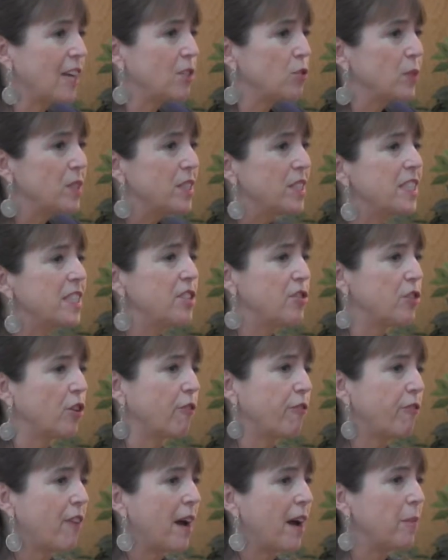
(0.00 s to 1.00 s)
actually teach
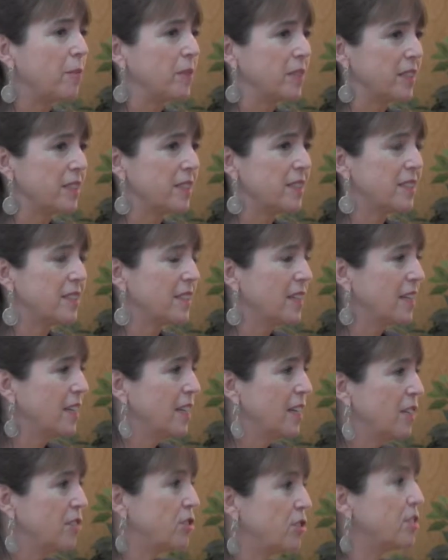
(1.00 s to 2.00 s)
our families,
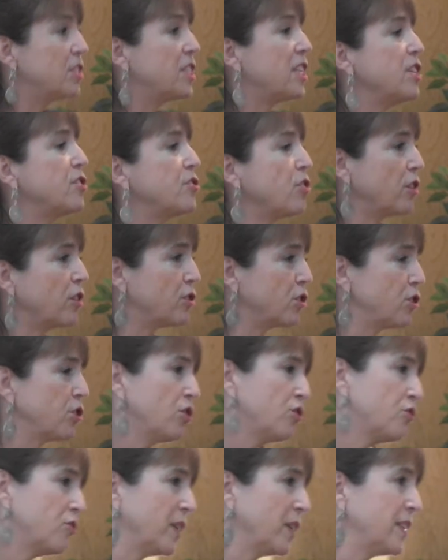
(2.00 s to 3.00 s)
to teach our
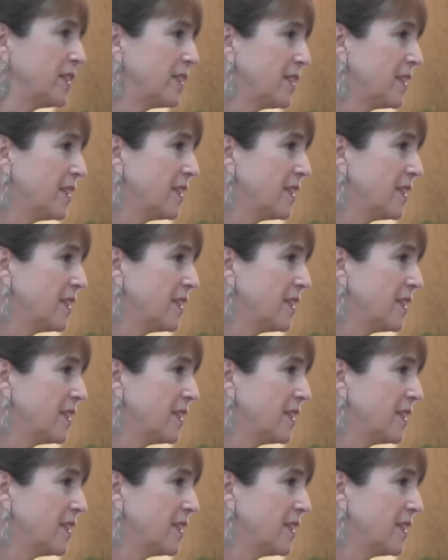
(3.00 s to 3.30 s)
children?